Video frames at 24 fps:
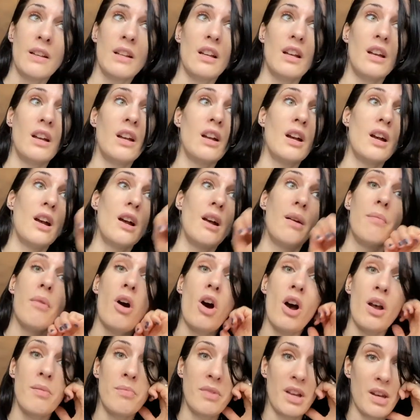
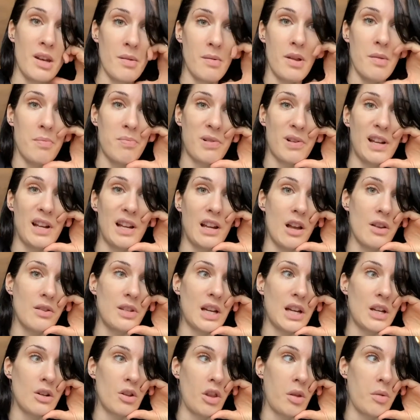I'm going to be pretty low
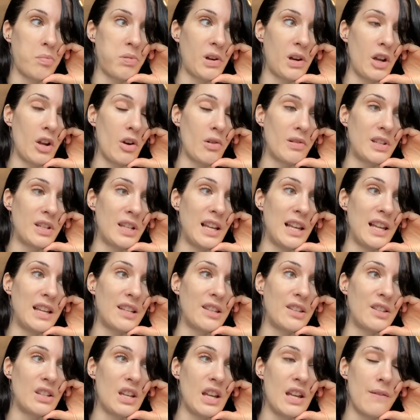down on the priority
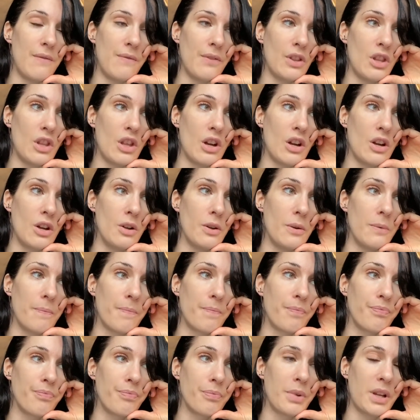list, even though,
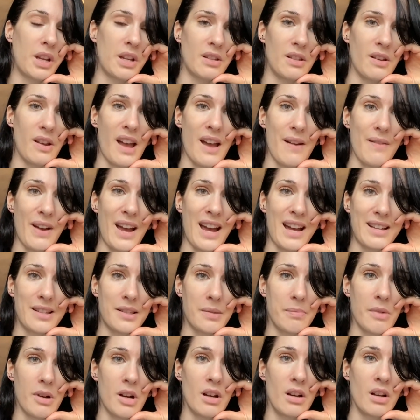because I have
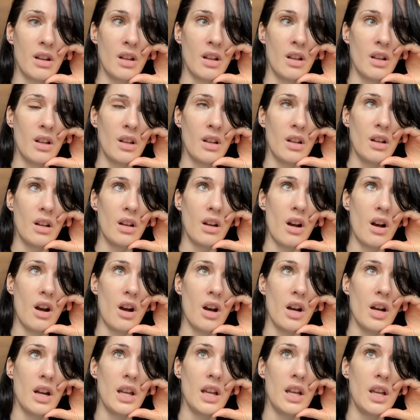asthma,
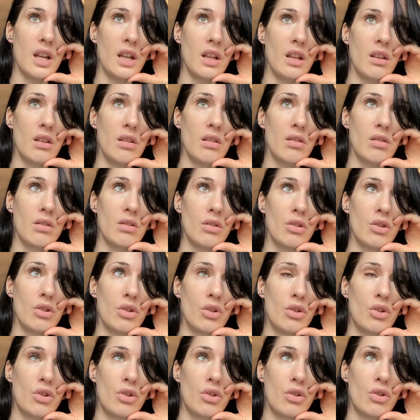I
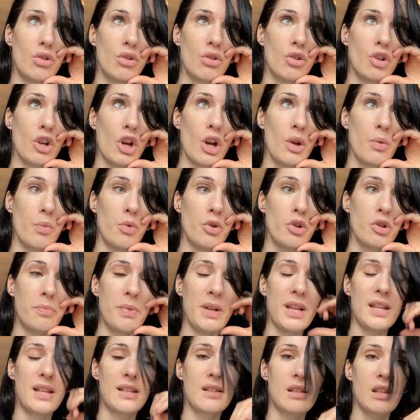would
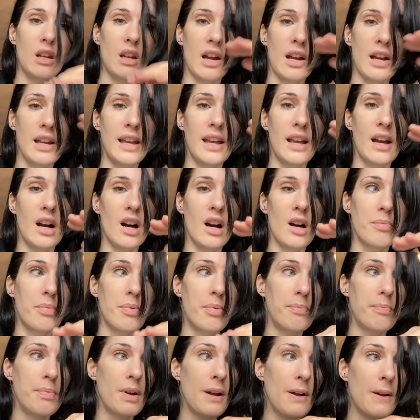be slightly up.
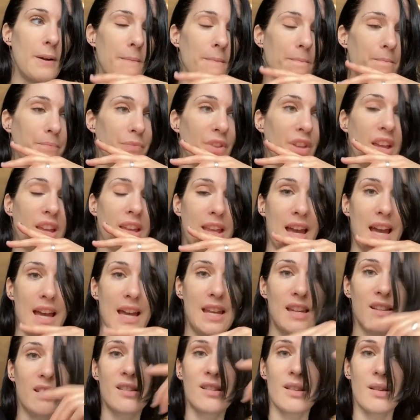But
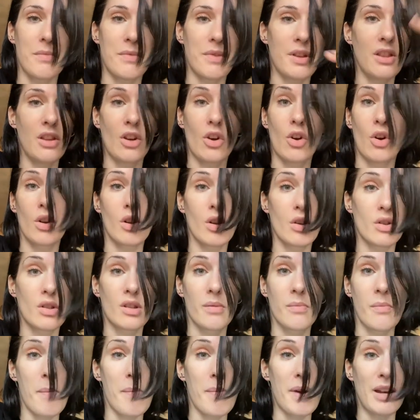again, it's something that got lost
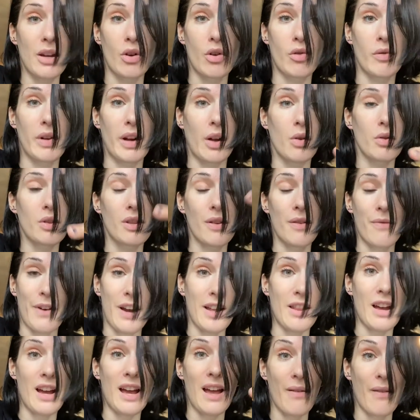in my medical records, the
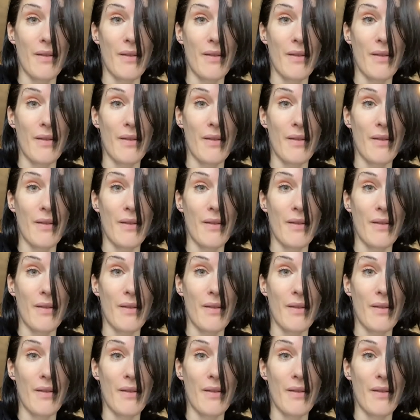fact that I have